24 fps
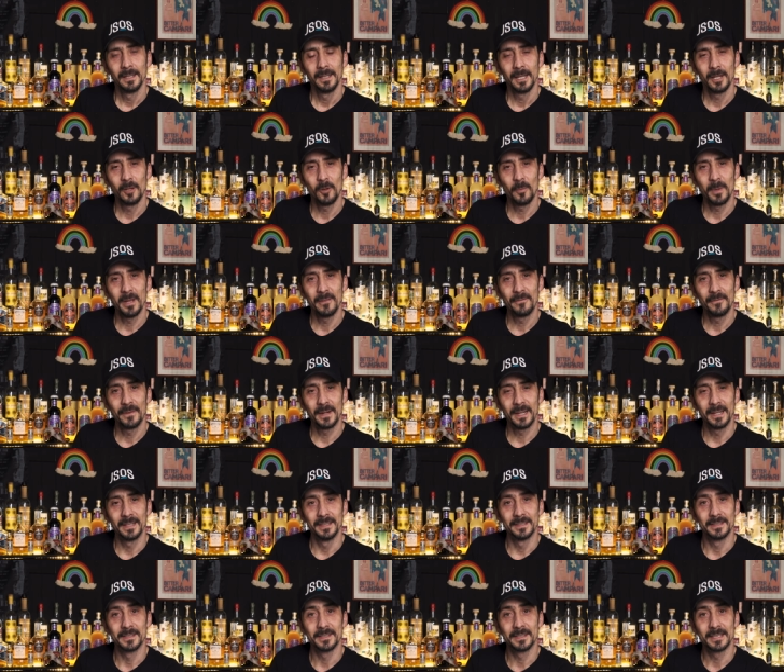Hello my
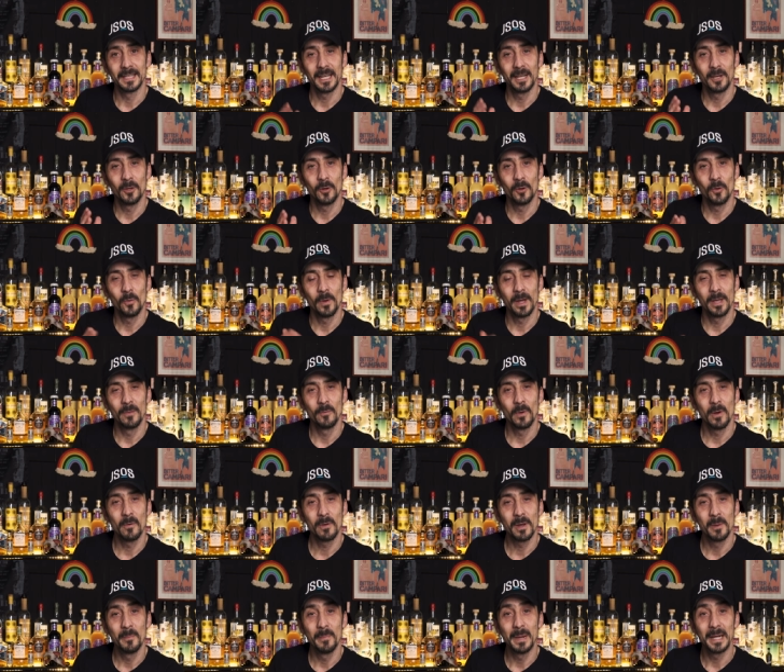friends, hello and
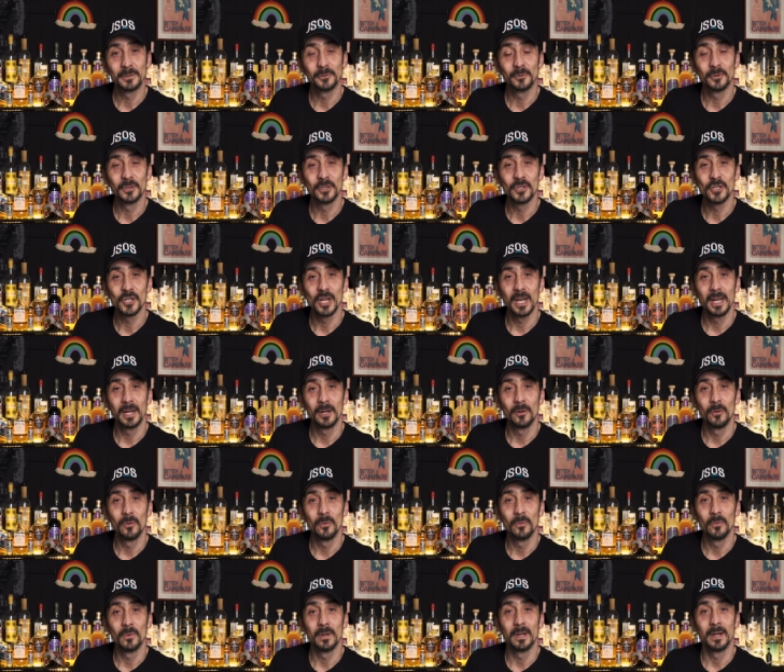welcome back to the
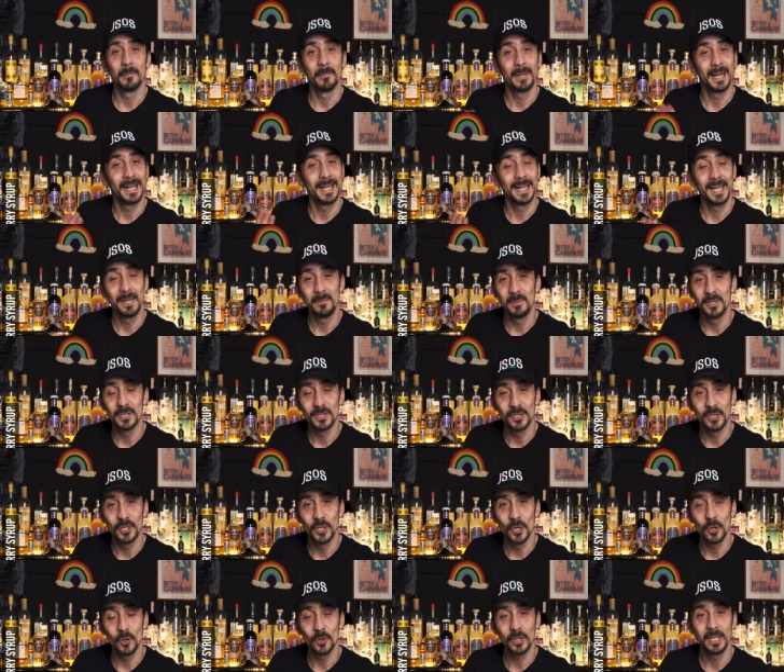channel. My name is
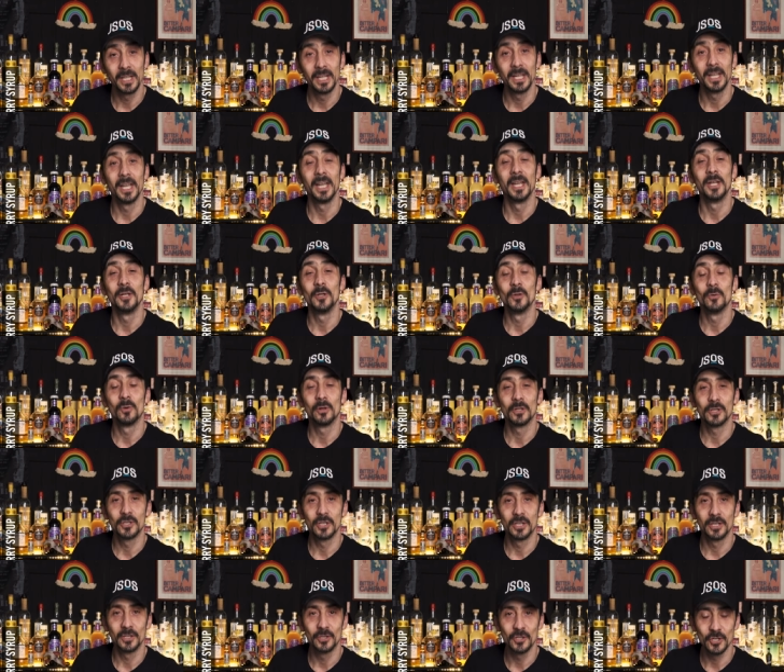Georgi and you're
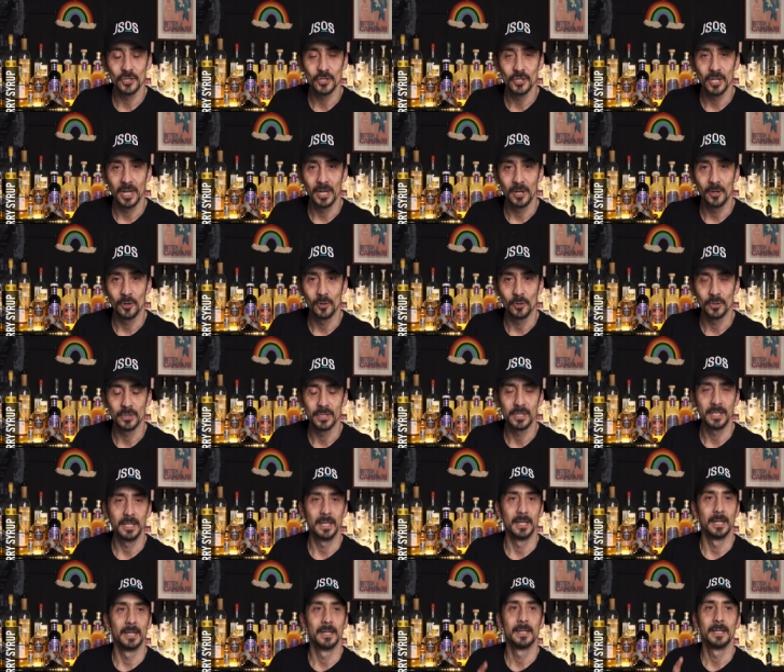watching Just Shake or
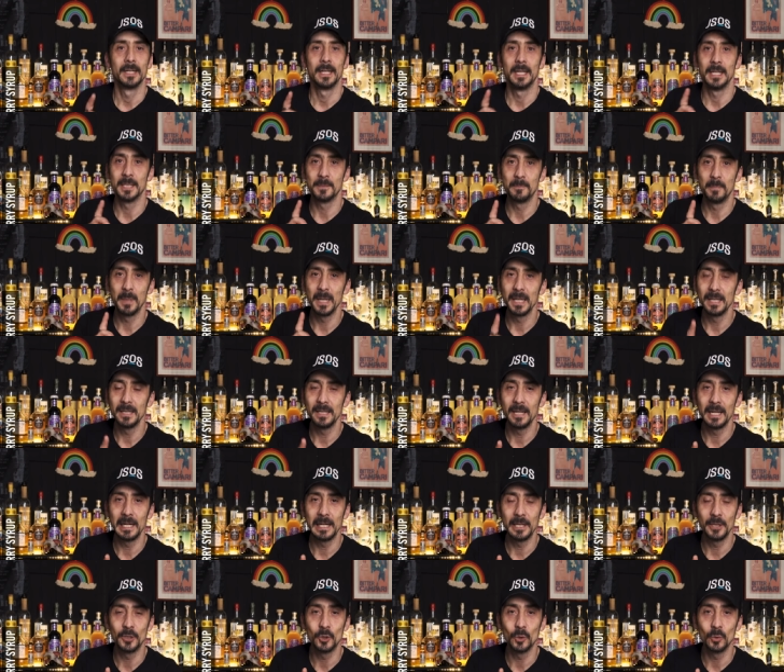Steer. It's been
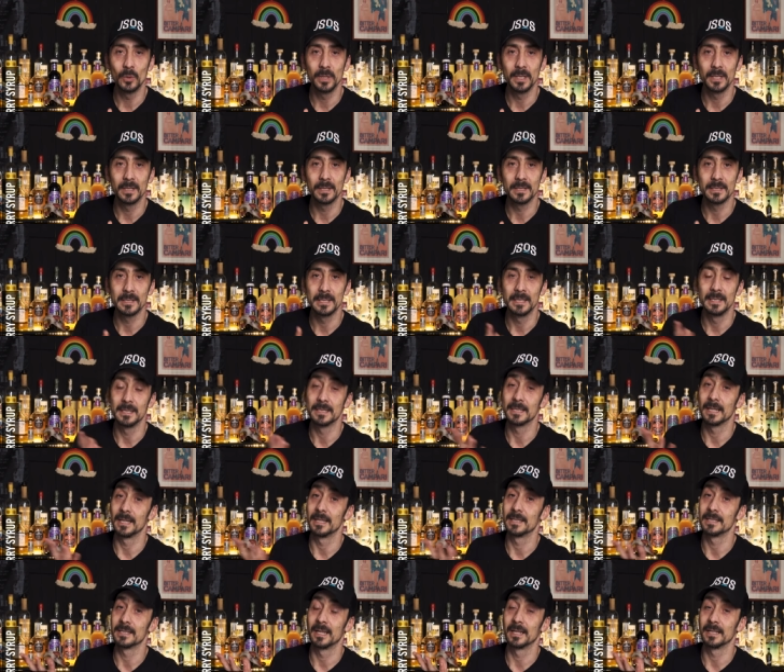nearly 2 years since I
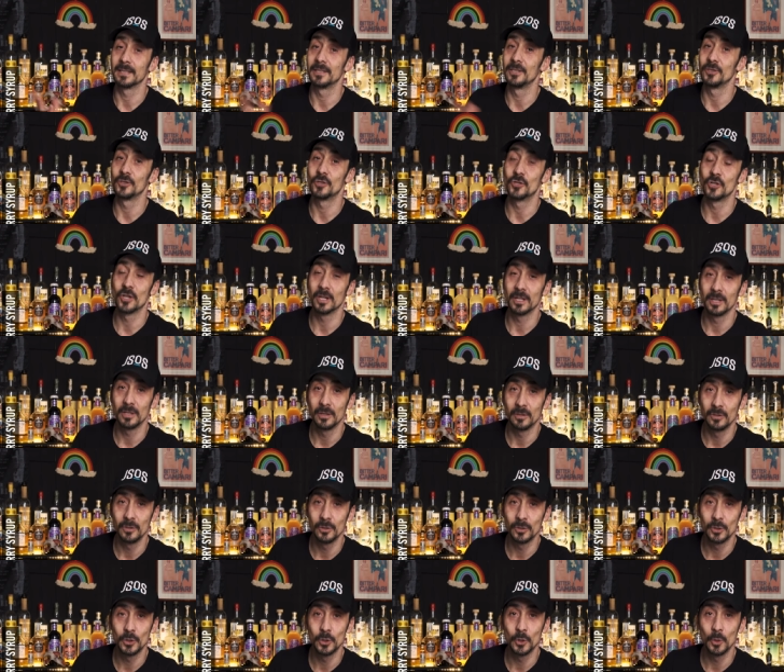started this journey on
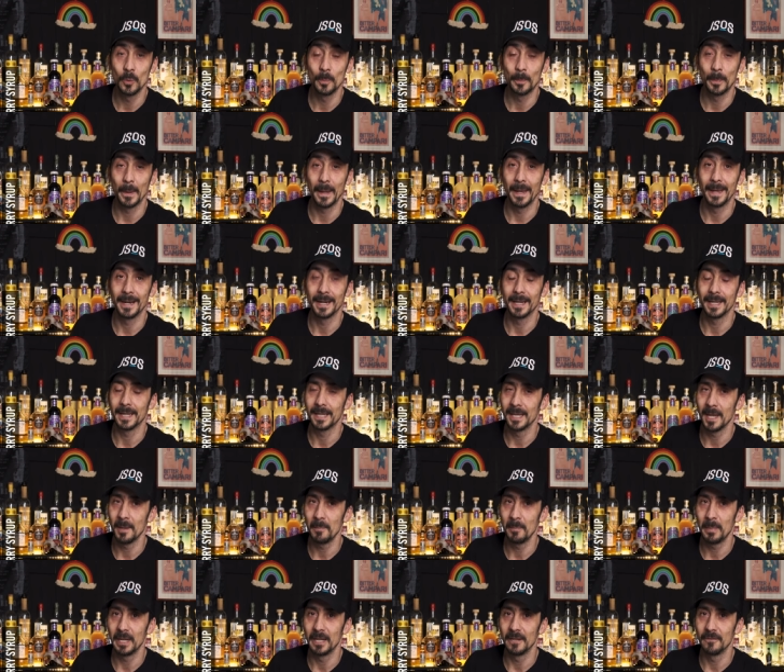YouTube and I
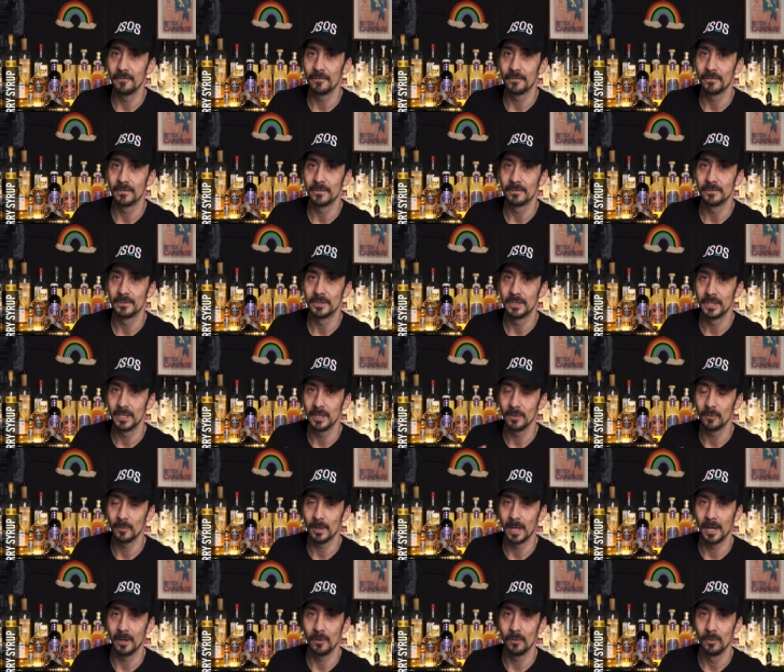can't believe till
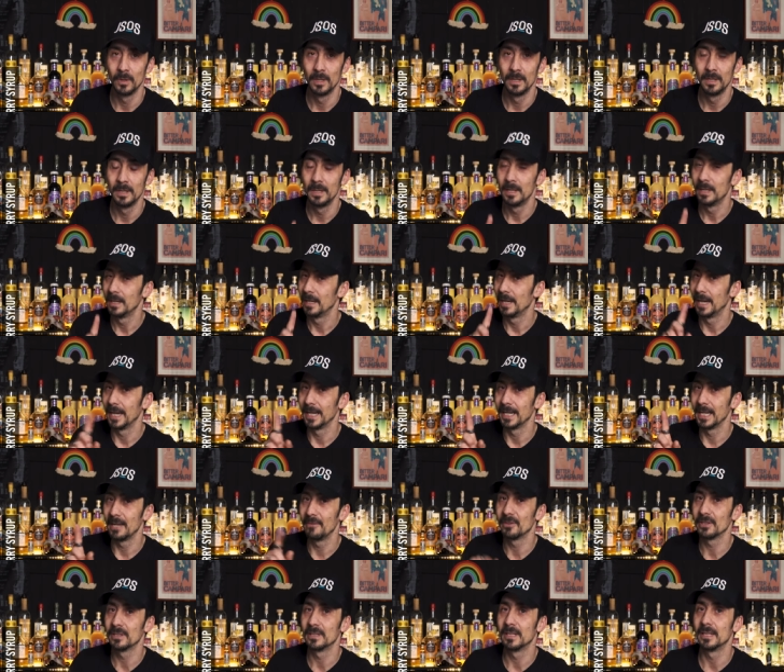now I
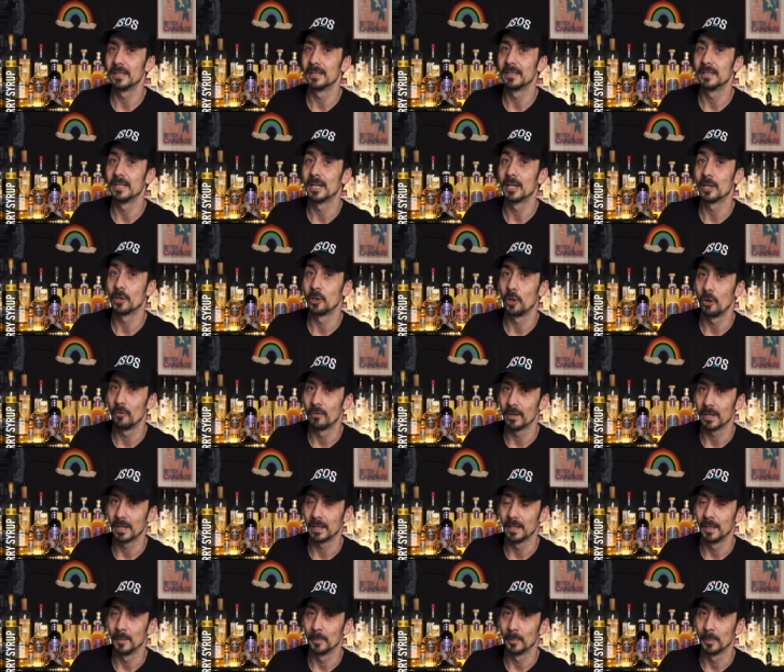never did the Clover
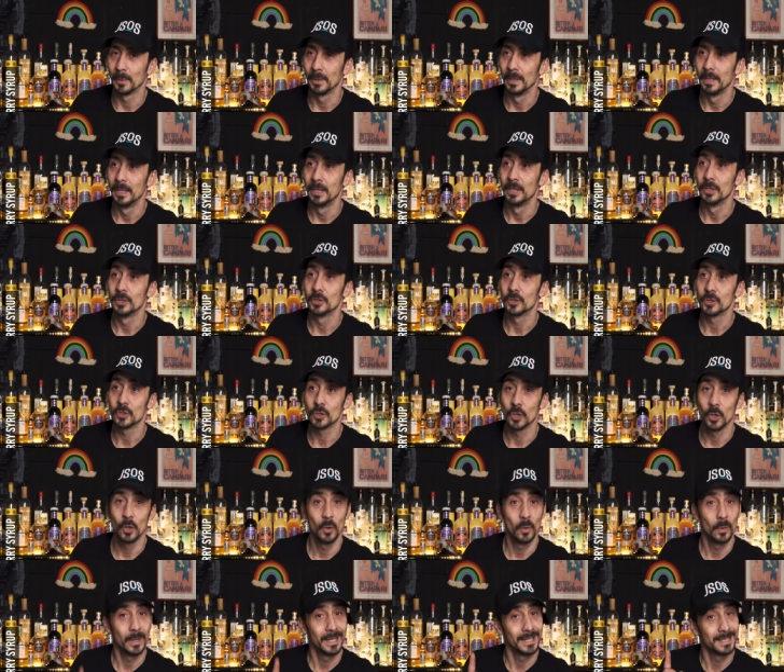Club.
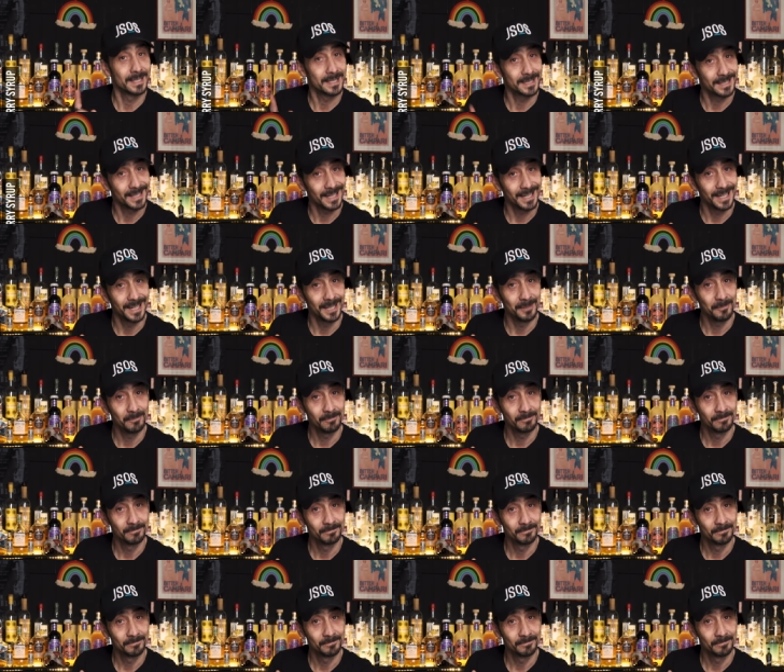So it's time